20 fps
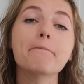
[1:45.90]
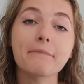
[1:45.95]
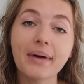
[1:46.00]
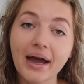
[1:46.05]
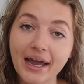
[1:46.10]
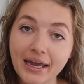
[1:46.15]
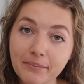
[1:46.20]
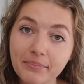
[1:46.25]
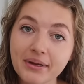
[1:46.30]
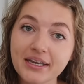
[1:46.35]

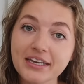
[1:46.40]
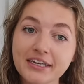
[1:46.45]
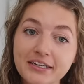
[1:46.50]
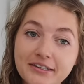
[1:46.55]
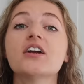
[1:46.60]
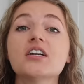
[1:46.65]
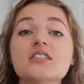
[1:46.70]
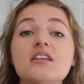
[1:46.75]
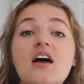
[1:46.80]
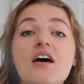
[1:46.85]
my opinion.
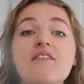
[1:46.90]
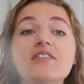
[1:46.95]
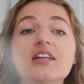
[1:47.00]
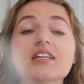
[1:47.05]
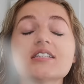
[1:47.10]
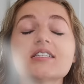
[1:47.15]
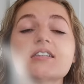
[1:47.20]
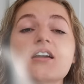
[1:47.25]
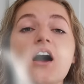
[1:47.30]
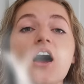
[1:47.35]
First off,
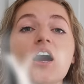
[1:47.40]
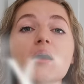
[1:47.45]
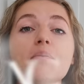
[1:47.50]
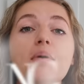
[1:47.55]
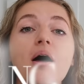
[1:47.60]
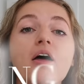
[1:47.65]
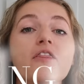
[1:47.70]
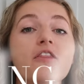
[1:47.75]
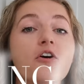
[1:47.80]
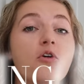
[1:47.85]
let's talk
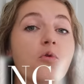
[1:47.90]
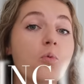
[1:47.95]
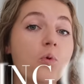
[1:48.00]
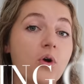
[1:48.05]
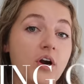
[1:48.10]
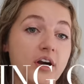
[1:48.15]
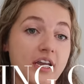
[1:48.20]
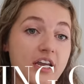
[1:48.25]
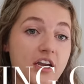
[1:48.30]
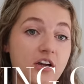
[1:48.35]
about the
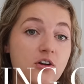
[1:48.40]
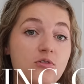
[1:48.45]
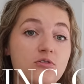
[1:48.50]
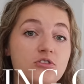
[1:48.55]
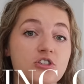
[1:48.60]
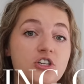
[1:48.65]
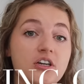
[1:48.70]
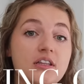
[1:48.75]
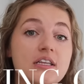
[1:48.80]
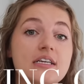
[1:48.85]
working culture.